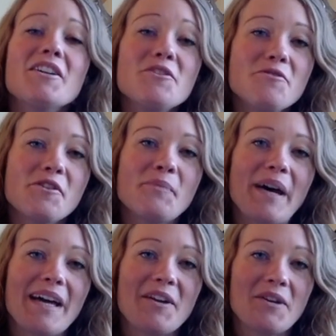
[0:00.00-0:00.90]
You can
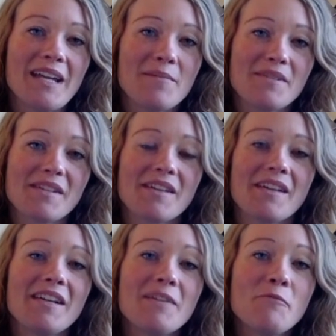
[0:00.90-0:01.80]
buy it on
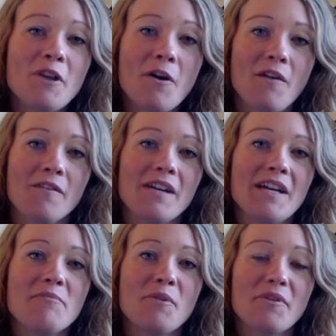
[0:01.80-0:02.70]
Amazon, and we offer
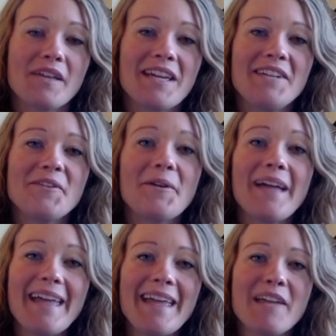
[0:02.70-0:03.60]
it in both Kindle
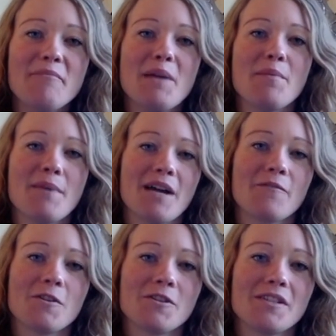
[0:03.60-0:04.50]
and paperback
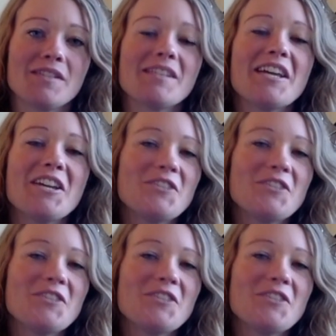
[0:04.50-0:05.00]
versions.